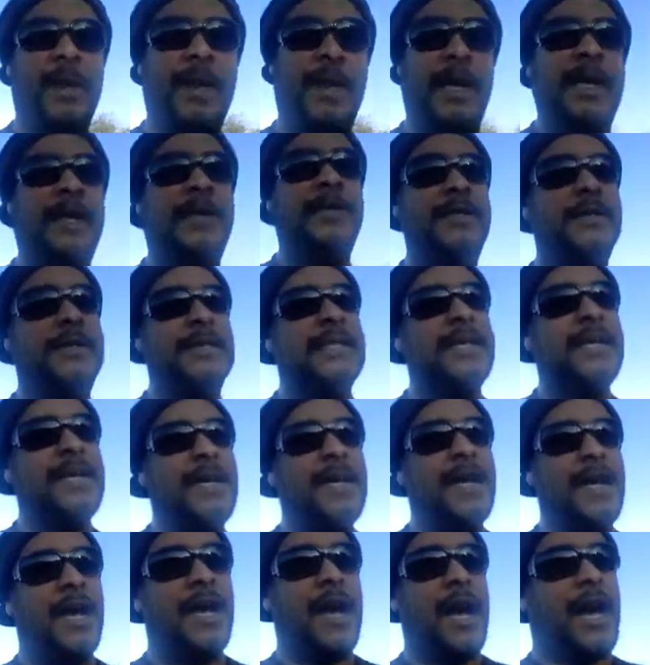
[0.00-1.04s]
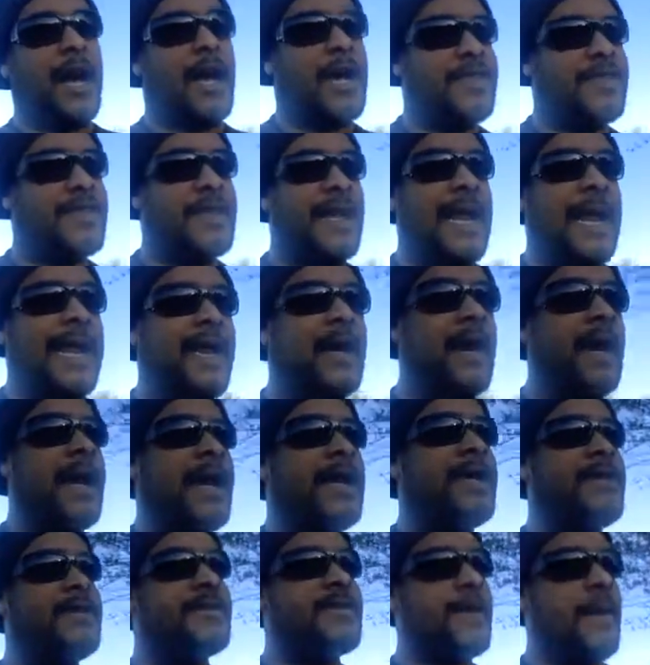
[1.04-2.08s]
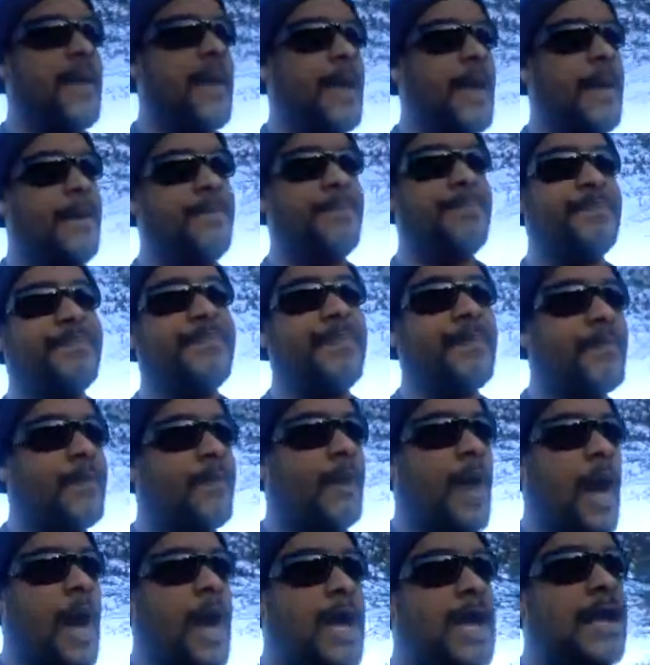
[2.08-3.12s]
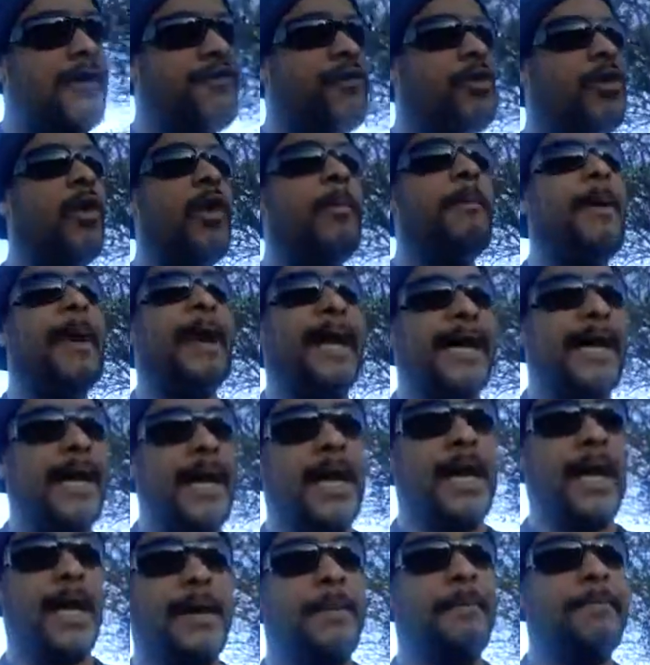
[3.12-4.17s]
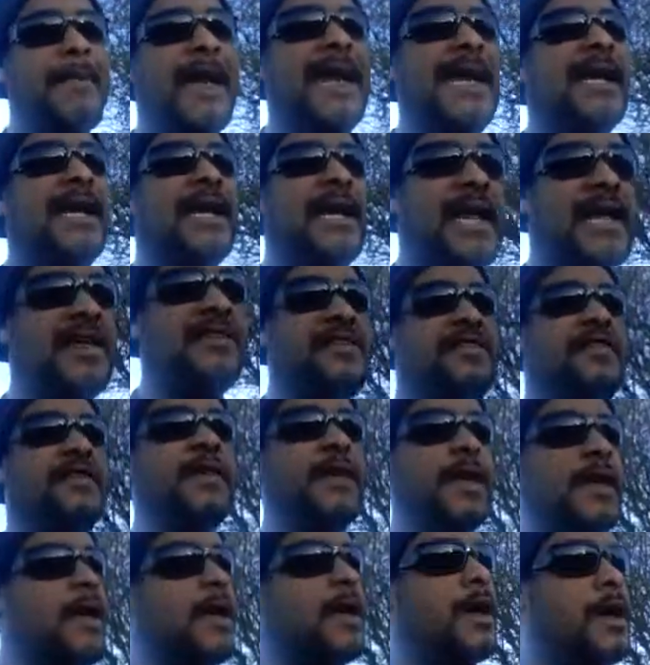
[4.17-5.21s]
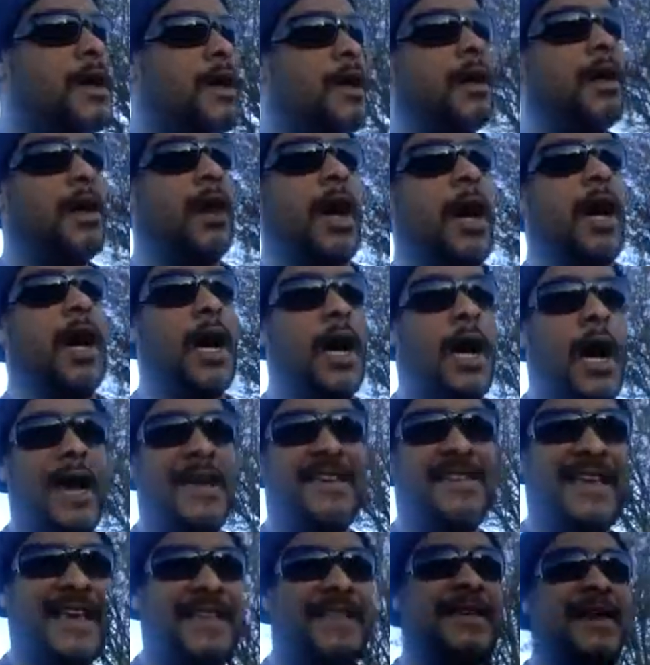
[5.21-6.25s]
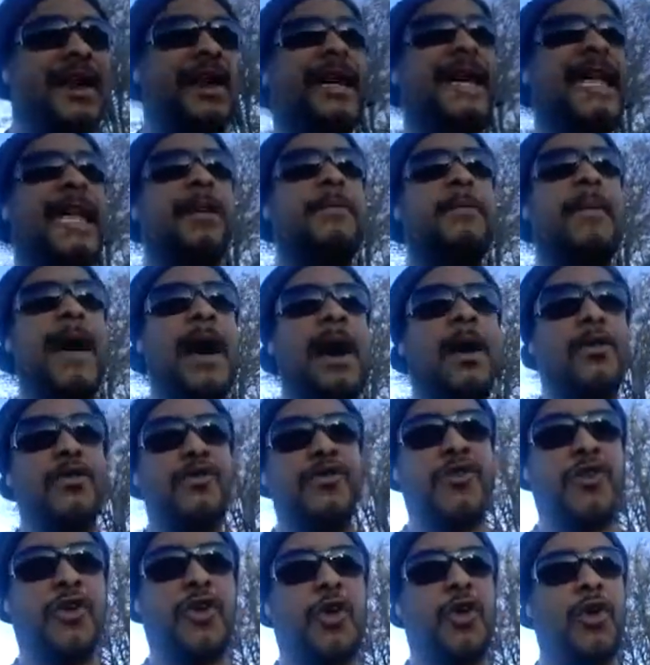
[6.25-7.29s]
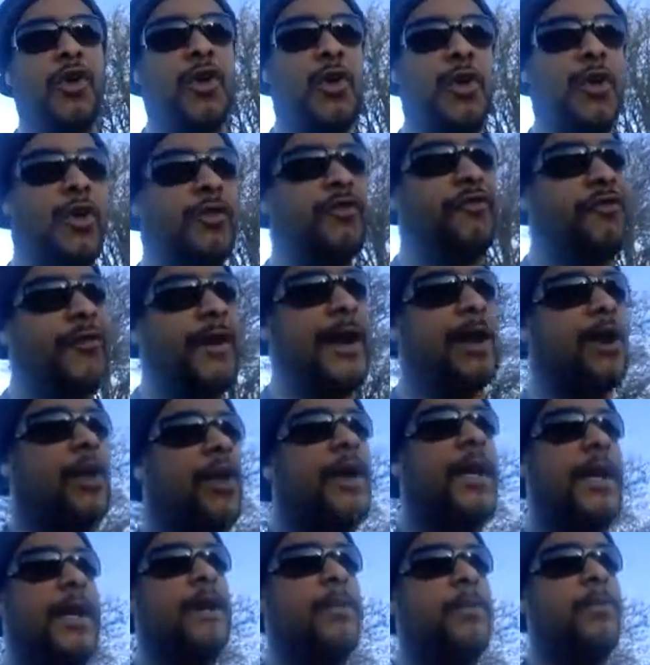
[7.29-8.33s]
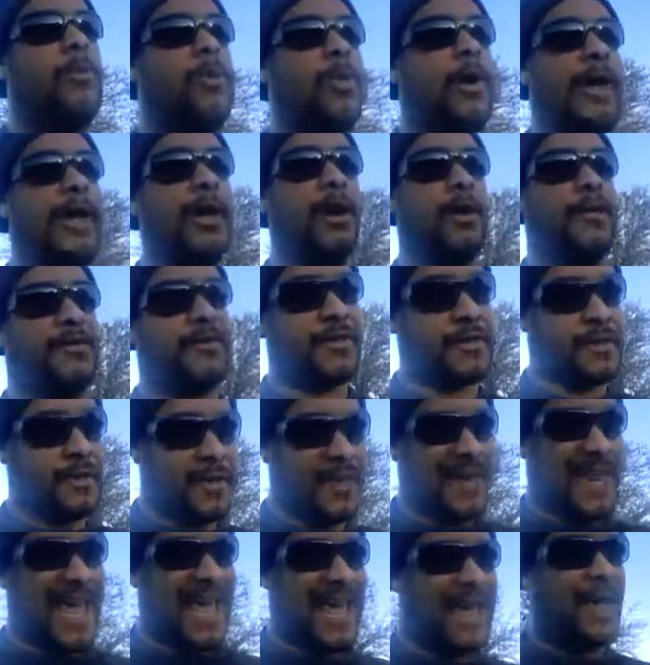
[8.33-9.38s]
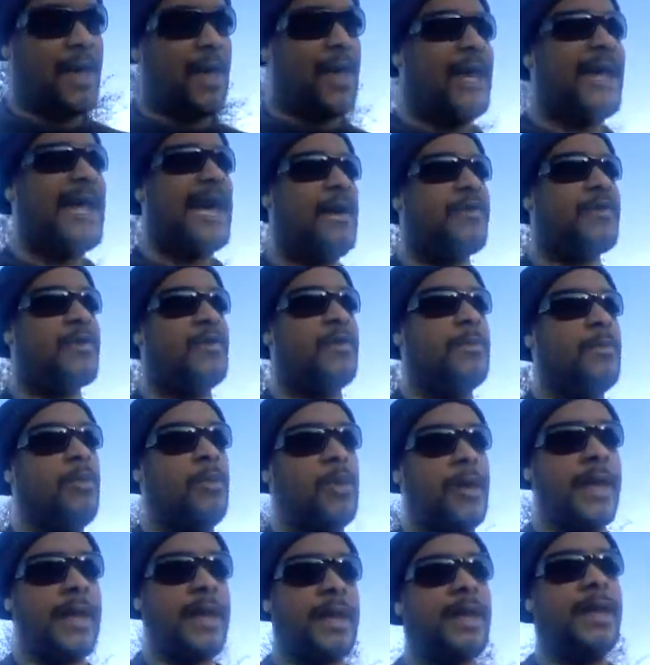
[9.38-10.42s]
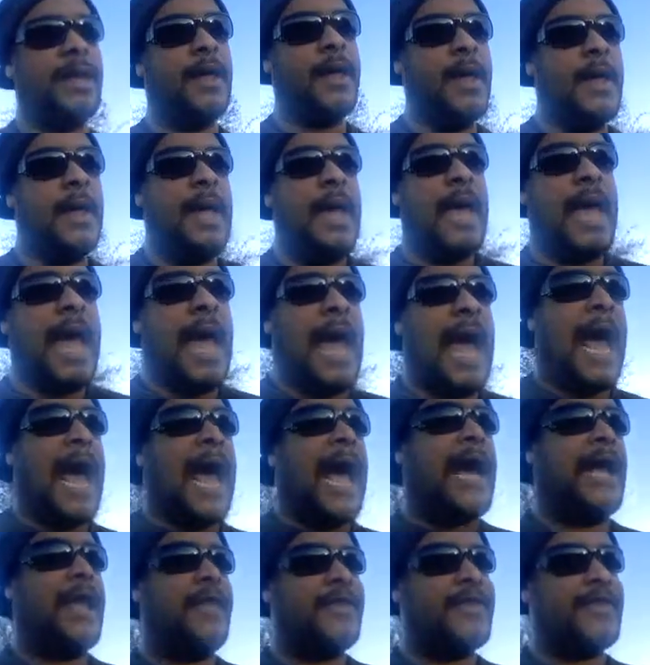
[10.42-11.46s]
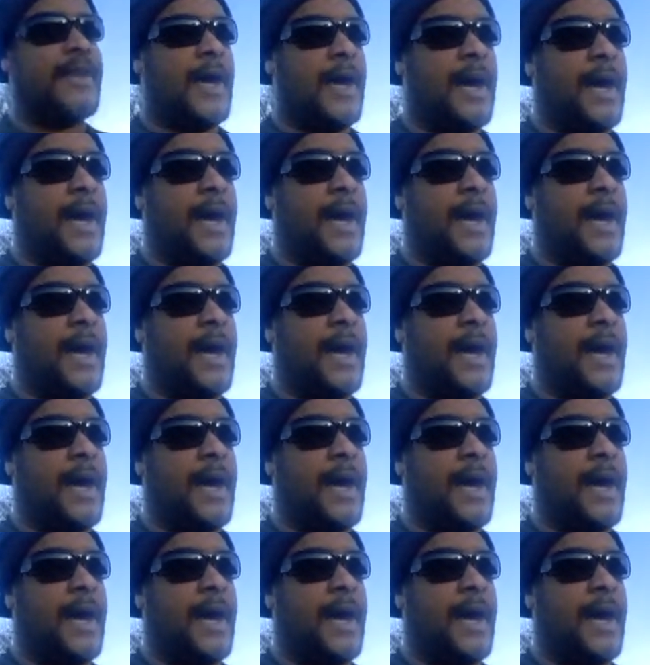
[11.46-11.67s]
Win. Today guys, if you're on my mailing list, I sent out an email 2 or 3 o'clock in the morning of today, early hours of the morning, and